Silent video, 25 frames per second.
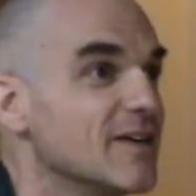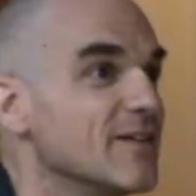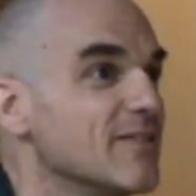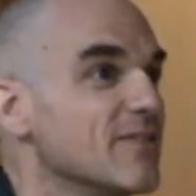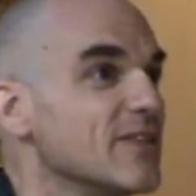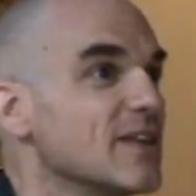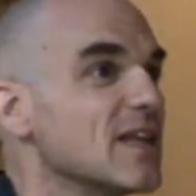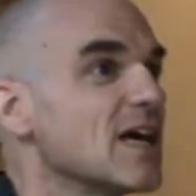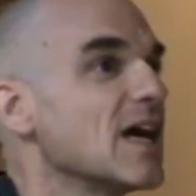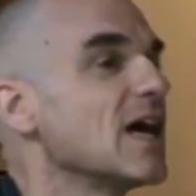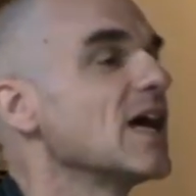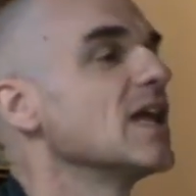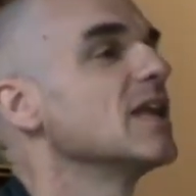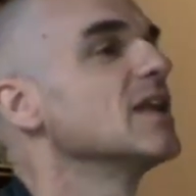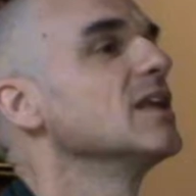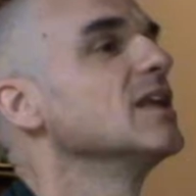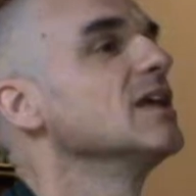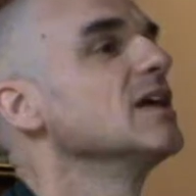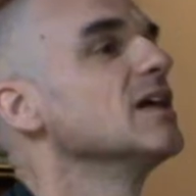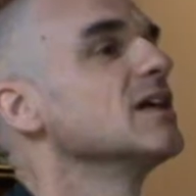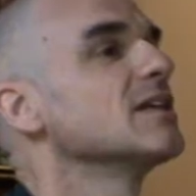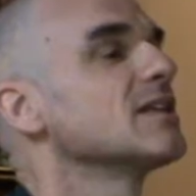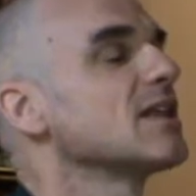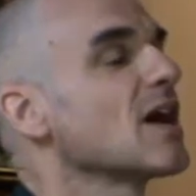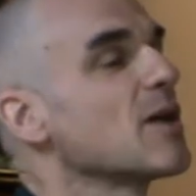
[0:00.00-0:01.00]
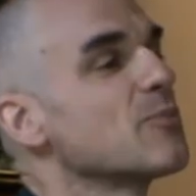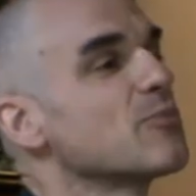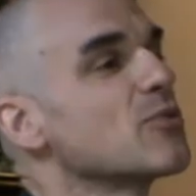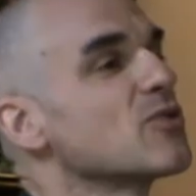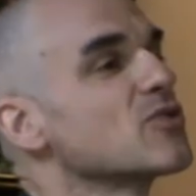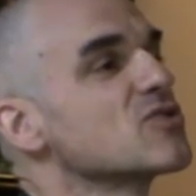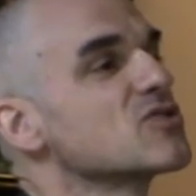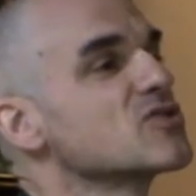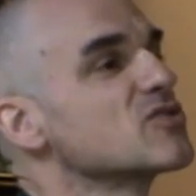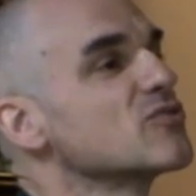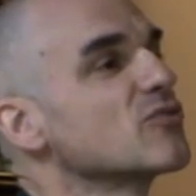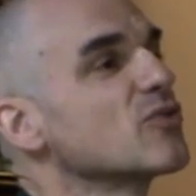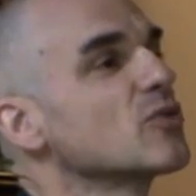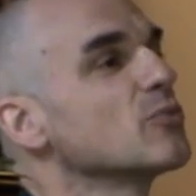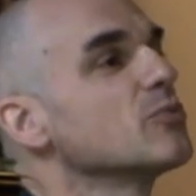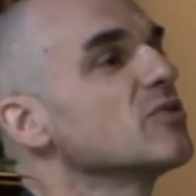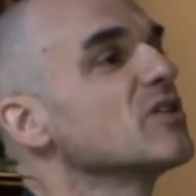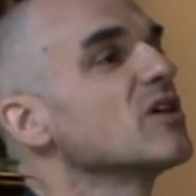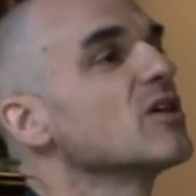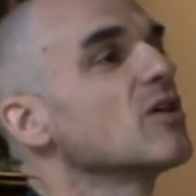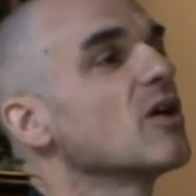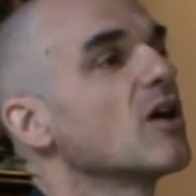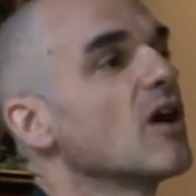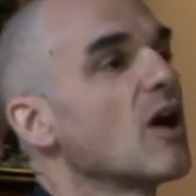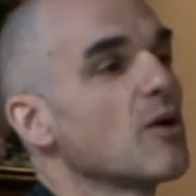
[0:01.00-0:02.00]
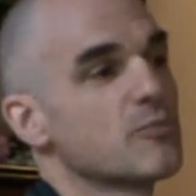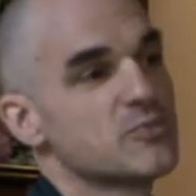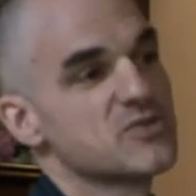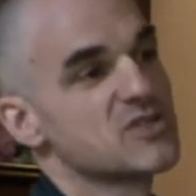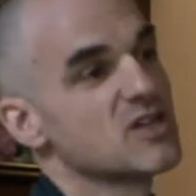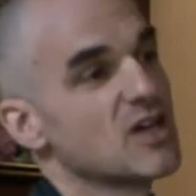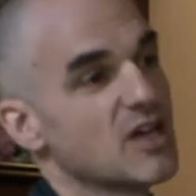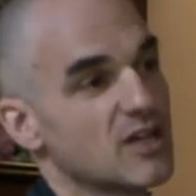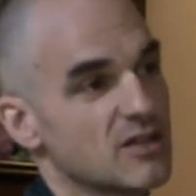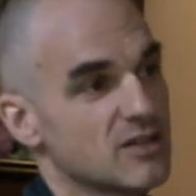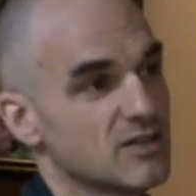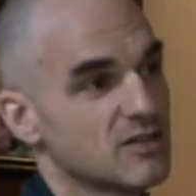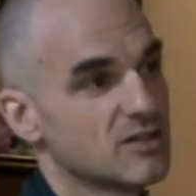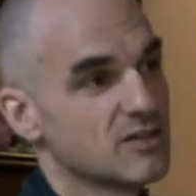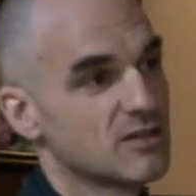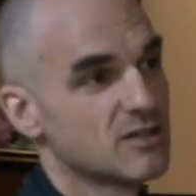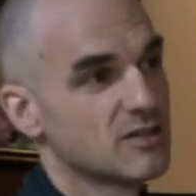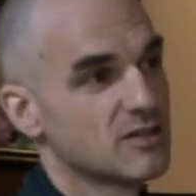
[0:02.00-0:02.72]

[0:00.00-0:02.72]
then that person will be upset.